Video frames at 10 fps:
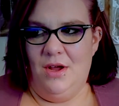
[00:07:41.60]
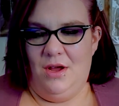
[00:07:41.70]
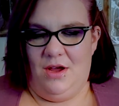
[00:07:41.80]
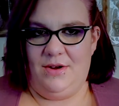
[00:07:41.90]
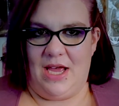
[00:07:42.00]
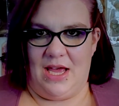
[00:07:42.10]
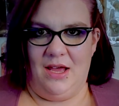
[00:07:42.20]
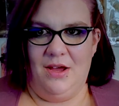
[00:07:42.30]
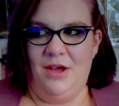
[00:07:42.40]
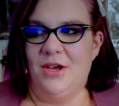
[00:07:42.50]
Okay,
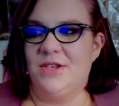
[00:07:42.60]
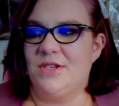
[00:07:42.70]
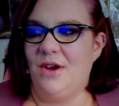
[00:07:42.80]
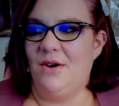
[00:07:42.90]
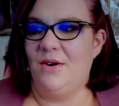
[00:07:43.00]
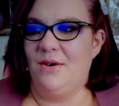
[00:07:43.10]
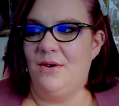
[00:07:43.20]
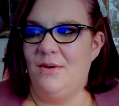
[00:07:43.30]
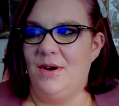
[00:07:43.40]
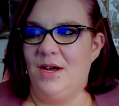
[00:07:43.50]

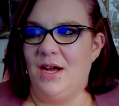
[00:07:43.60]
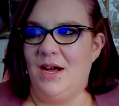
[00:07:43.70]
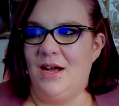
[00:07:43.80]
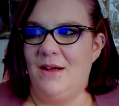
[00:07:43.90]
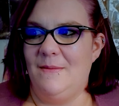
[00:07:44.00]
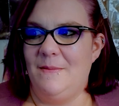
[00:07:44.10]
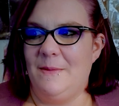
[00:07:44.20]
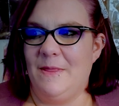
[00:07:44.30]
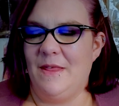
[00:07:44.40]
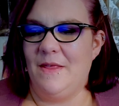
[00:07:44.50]
so
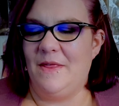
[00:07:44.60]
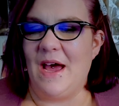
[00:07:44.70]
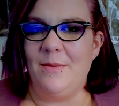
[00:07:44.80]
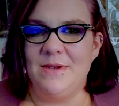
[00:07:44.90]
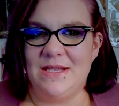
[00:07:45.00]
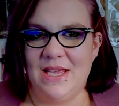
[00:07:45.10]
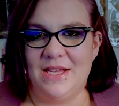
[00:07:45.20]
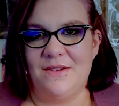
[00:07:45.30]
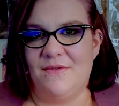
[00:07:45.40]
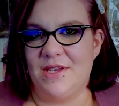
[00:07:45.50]
that was the
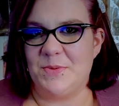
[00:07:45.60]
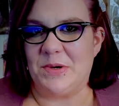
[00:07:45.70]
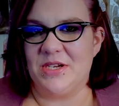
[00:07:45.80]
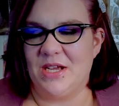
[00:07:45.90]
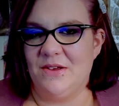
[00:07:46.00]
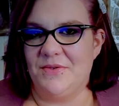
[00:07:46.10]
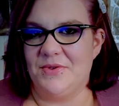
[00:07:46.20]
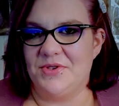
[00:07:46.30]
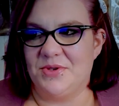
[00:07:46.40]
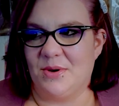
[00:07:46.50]
end of this particular
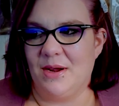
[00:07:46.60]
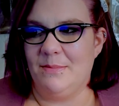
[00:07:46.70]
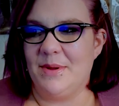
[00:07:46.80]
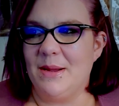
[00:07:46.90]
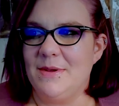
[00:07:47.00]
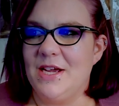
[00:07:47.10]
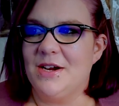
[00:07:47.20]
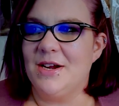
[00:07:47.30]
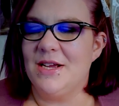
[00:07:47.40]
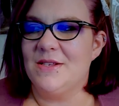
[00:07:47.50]
story, but I'm
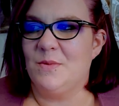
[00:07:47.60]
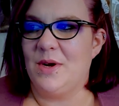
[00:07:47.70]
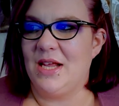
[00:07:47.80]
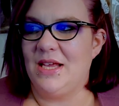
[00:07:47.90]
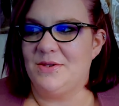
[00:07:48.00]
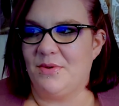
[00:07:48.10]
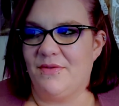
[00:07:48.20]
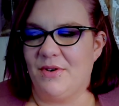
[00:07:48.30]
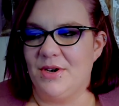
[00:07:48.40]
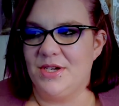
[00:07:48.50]
curious what he's
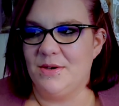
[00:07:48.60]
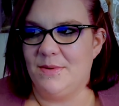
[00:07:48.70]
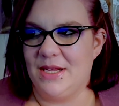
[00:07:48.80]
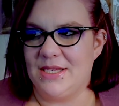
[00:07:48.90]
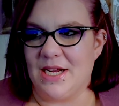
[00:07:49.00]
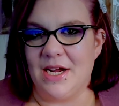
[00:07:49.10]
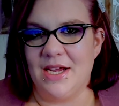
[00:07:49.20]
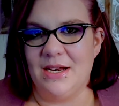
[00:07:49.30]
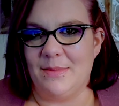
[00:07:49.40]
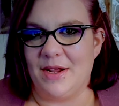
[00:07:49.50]
referring to when he's
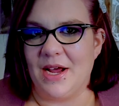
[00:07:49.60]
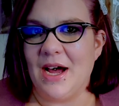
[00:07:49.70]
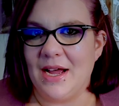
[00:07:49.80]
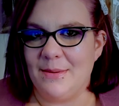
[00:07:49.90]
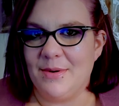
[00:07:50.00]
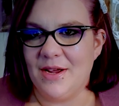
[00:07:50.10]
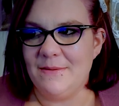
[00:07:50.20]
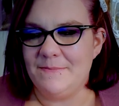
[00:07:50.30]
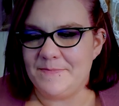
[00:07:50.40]
talking about a hybrid.